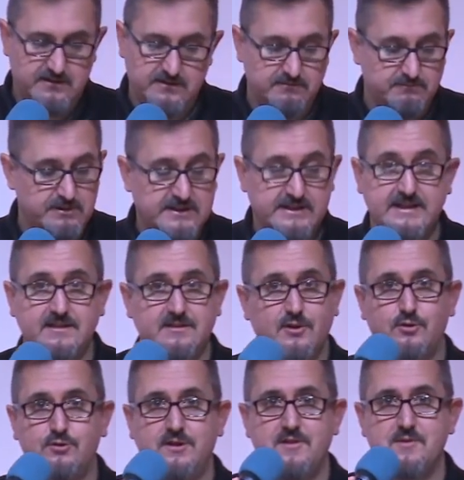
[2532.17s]
really,
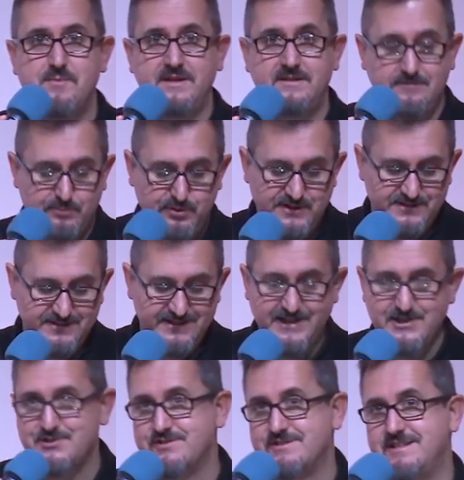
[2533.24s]
all of the big presentation